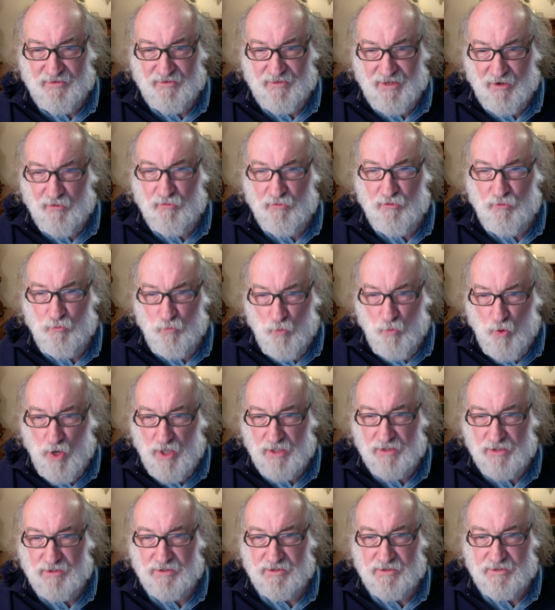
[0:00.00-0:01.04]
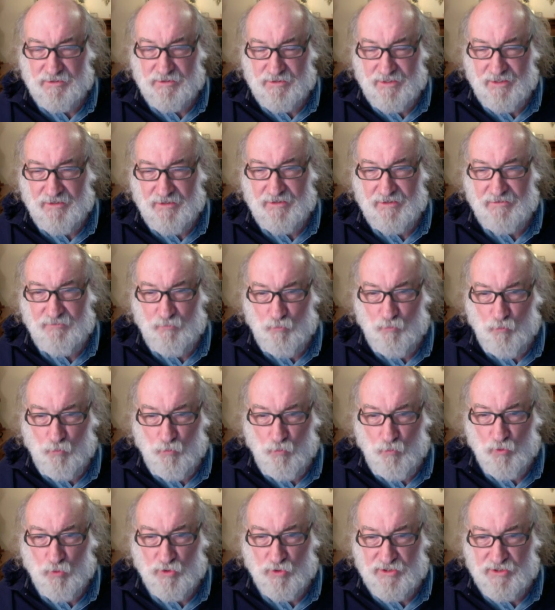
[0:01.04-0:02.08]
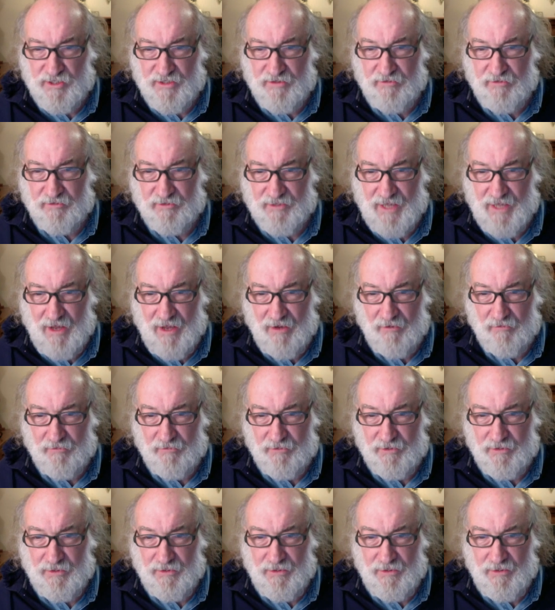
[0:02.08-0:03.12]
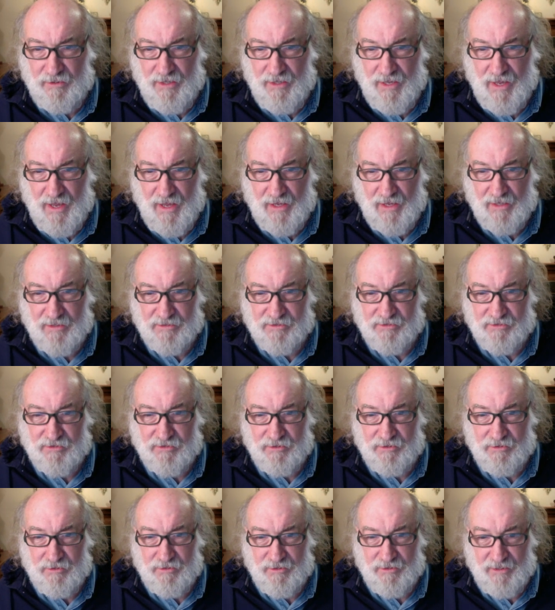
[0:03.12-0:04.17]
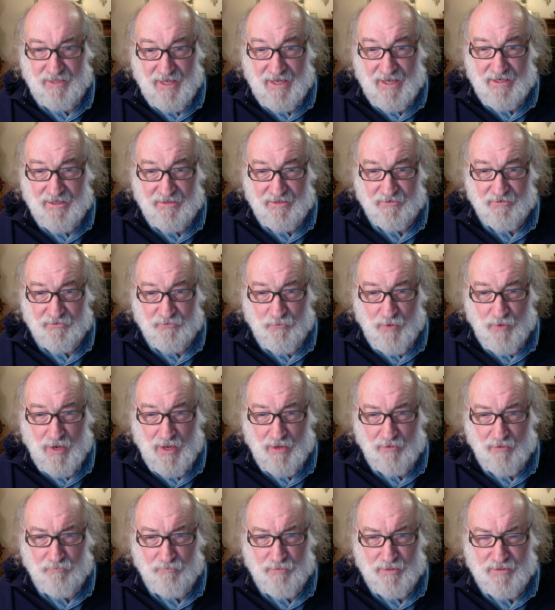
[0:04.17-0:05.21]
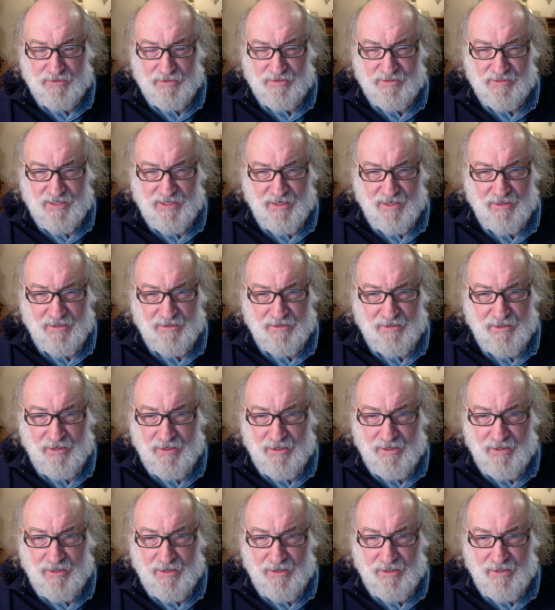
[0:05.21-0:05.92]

They're the ones that were singled out as getting the crown, but said,